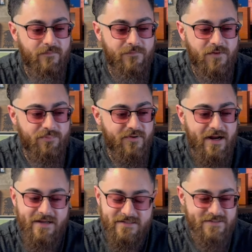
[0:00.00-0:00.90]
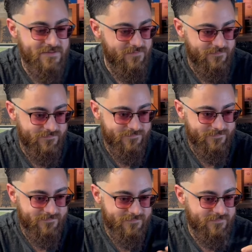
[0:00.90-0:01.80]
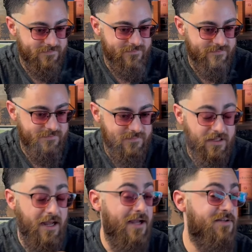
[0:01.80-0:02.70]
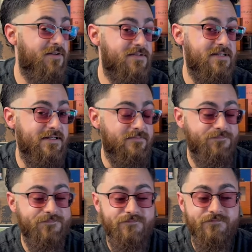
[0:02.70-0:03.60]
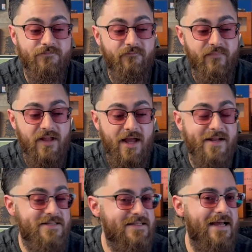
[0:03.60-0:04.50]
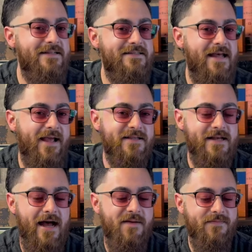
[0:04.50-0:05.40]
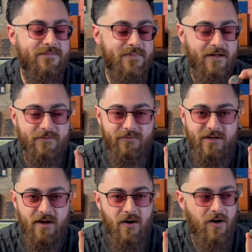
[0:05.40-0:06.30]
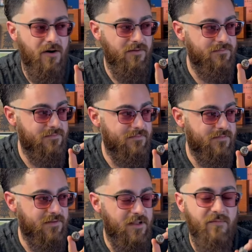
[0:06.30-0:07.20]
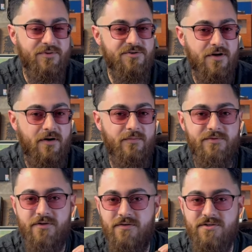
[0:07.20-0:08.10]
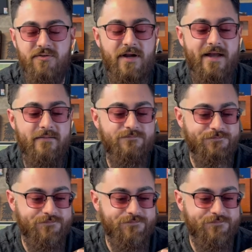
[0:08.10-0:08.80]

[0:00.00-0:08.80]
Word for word: For the price, I just don't see it. And it's sad to say because I'm, uh, we all love Padron. Padron is great.